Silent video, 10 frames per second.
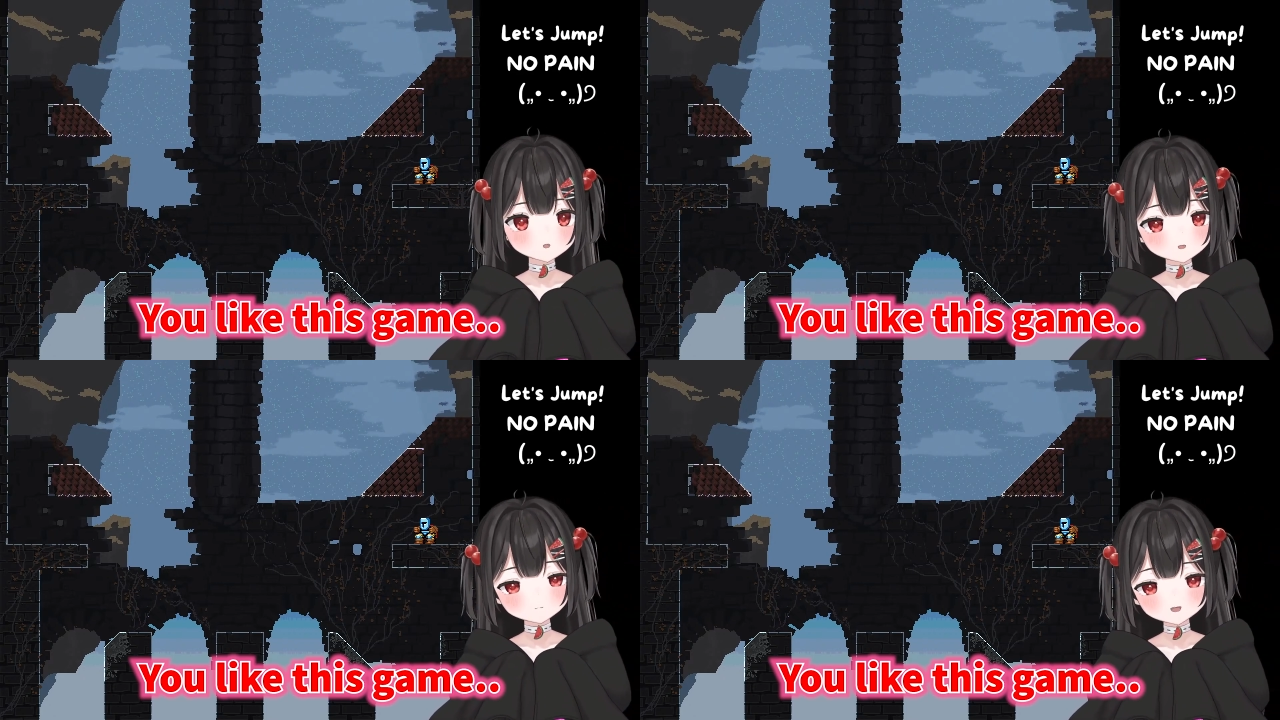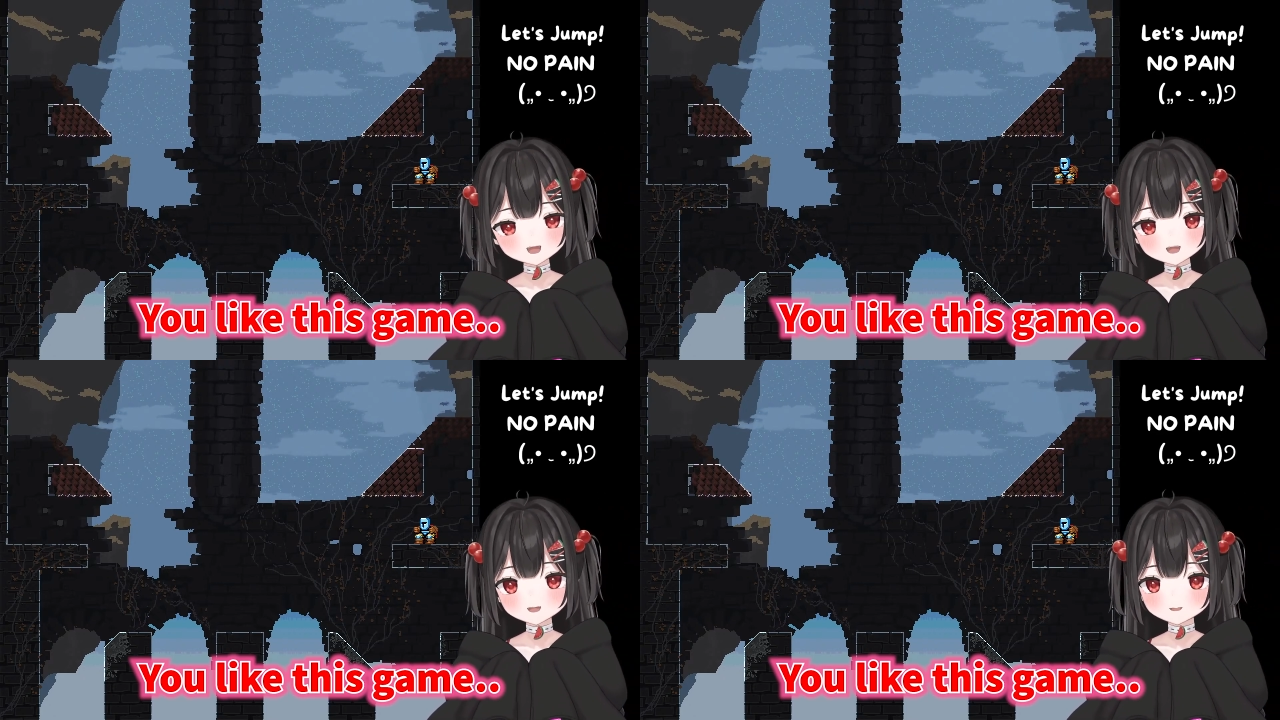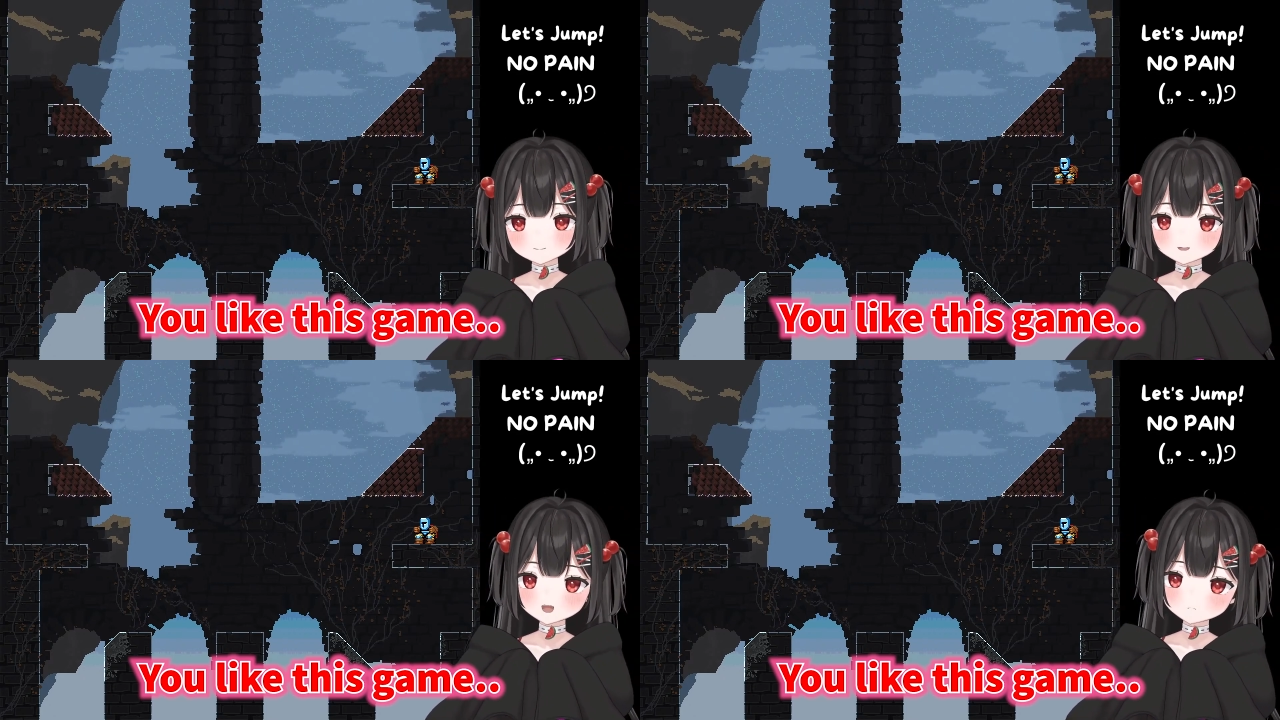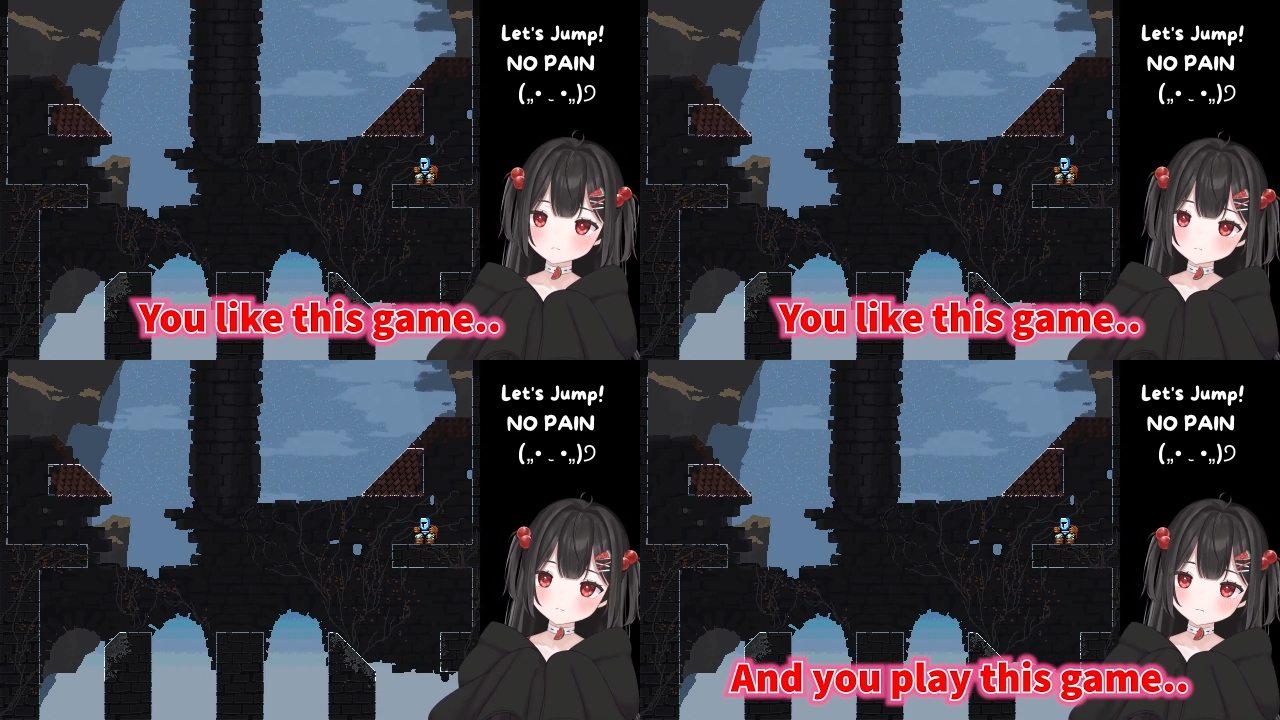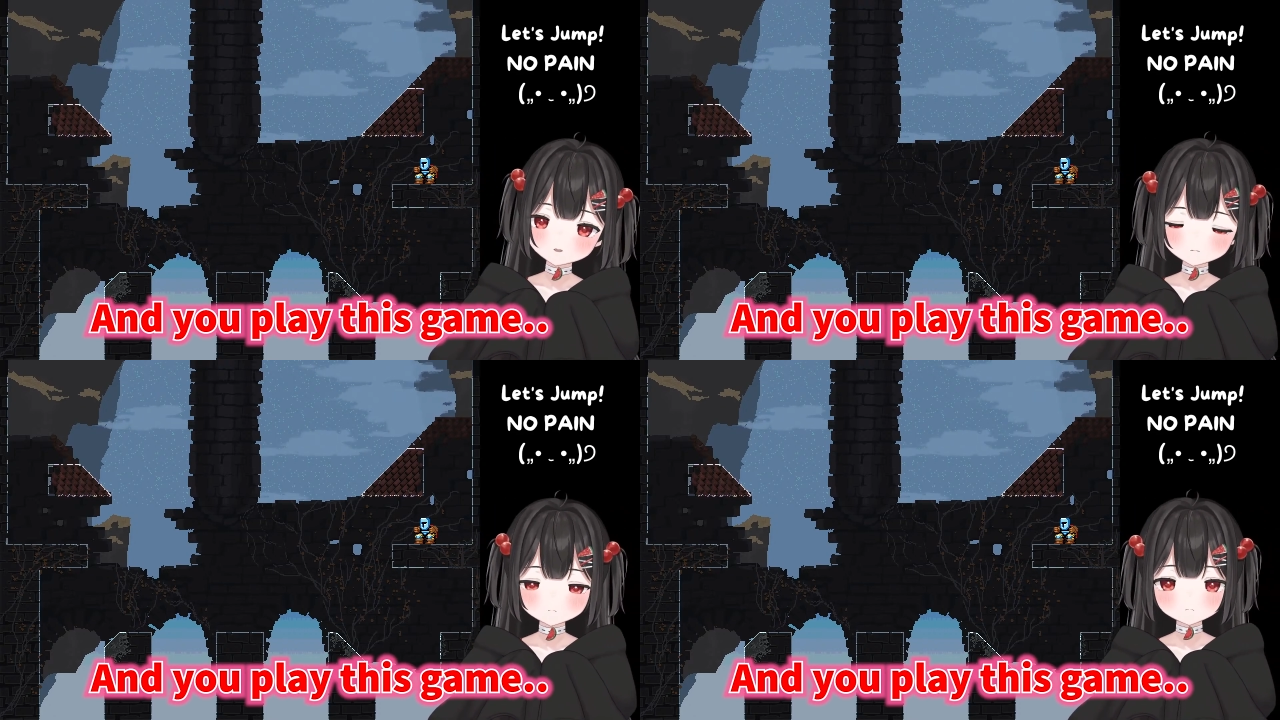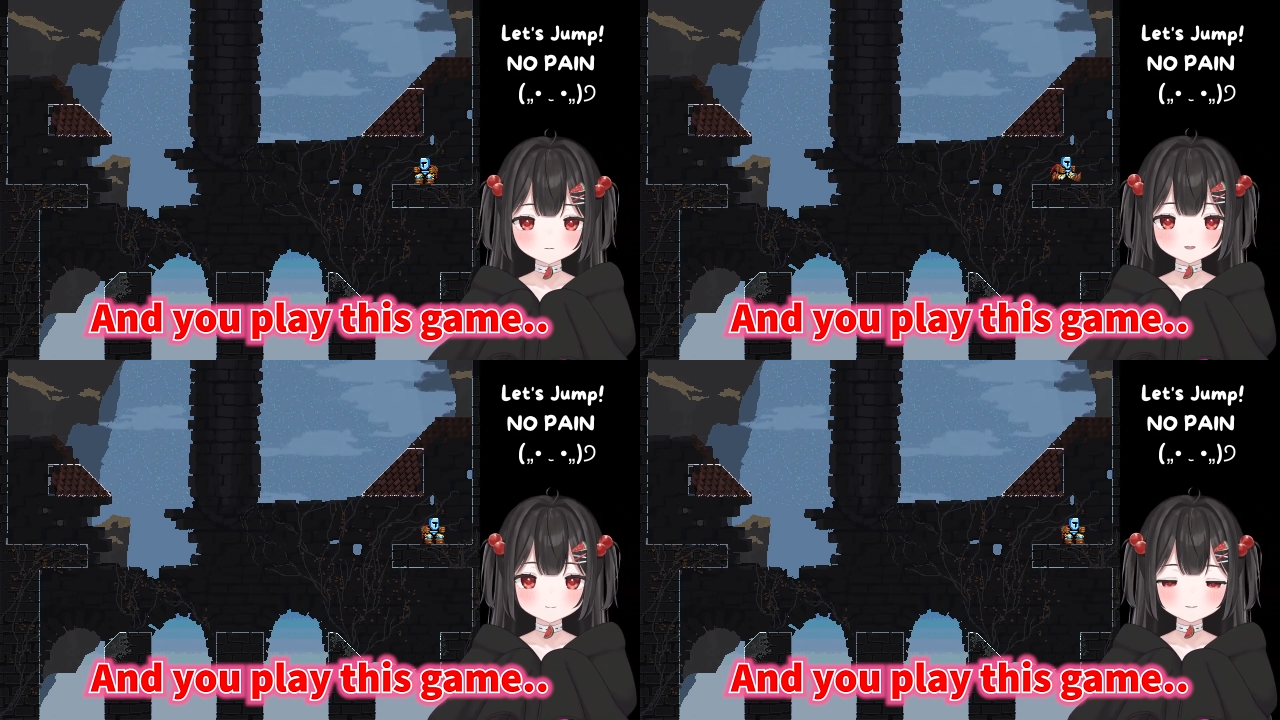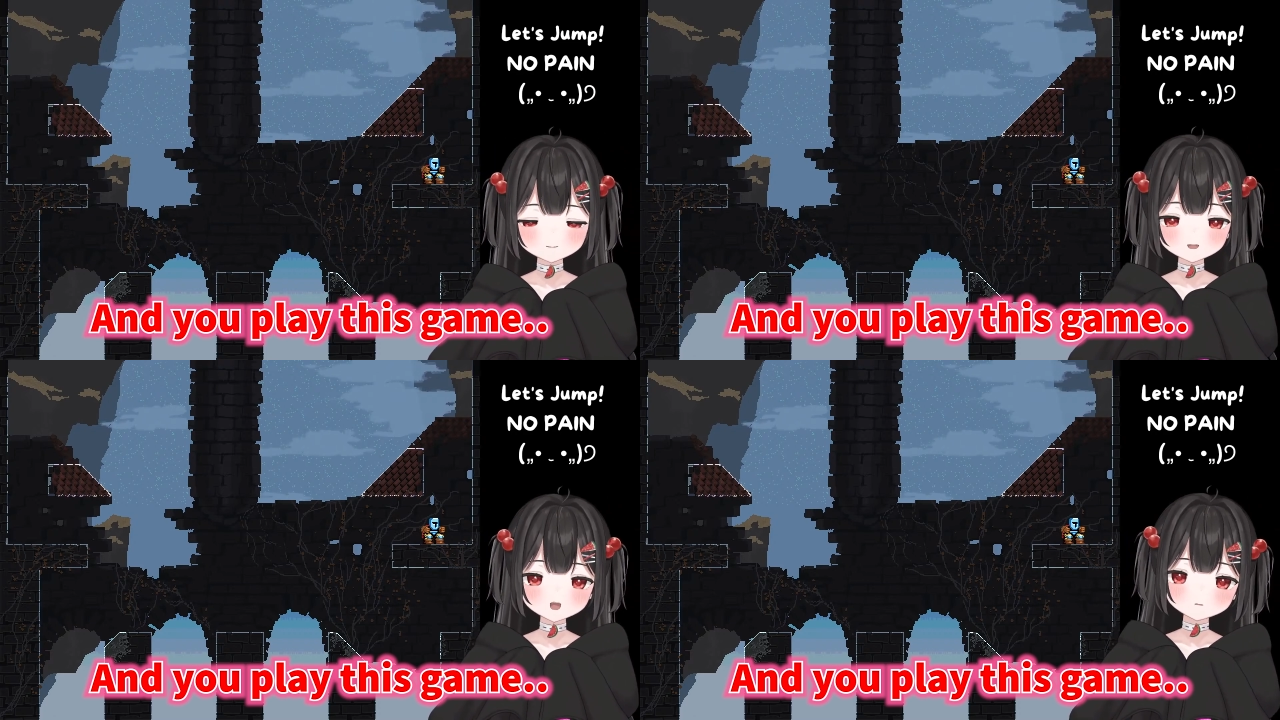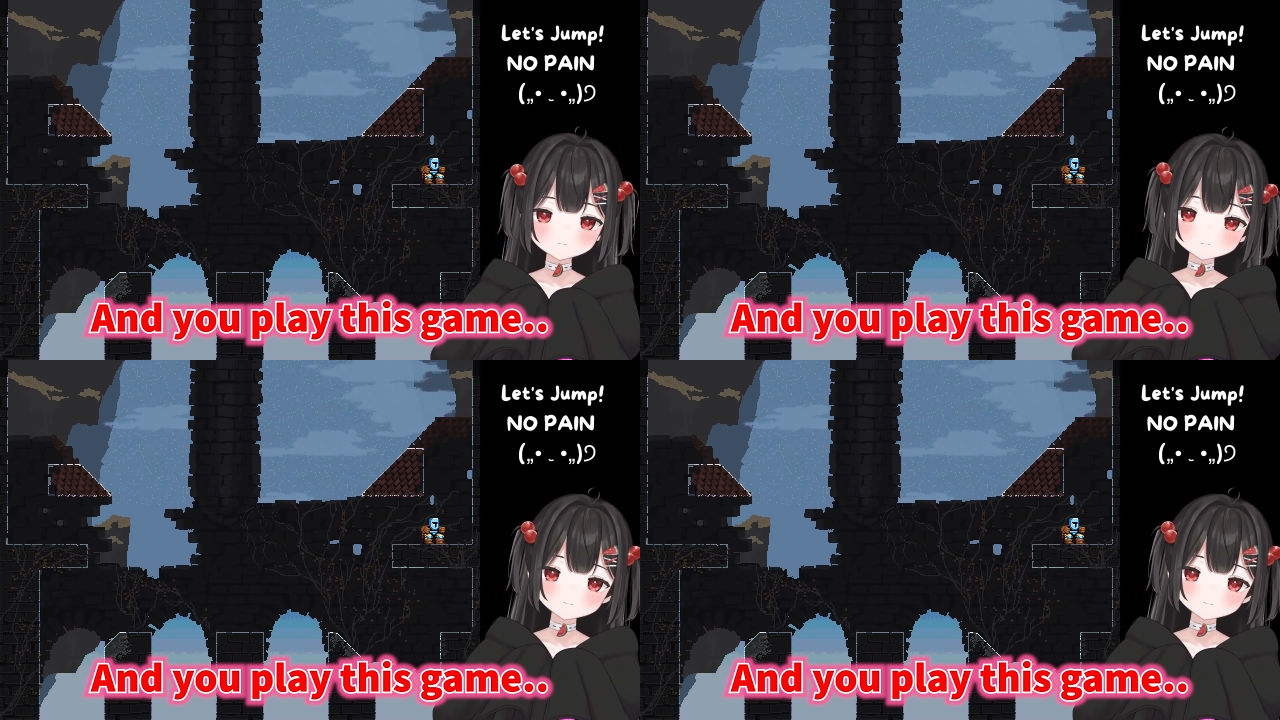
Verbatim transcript: you like this game, and you play in this game,